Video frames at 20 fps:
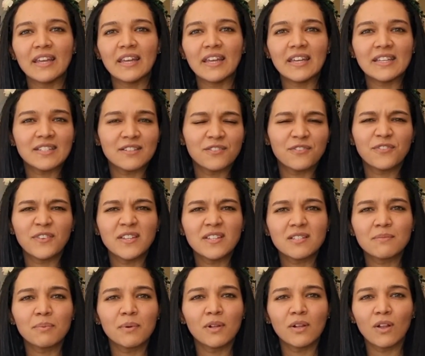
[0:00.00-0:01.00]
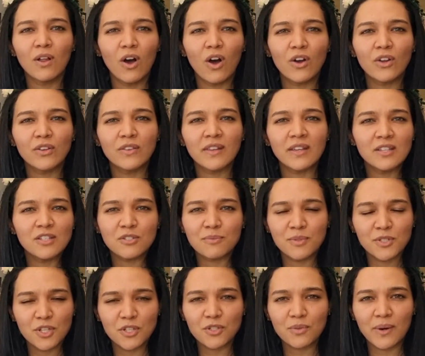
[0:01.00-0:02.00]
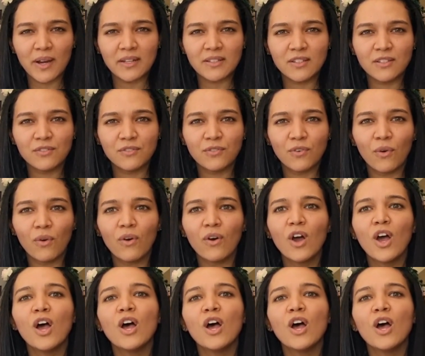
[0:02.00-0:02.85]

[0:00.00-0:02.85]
is it feasible on the instruments that you're writing for.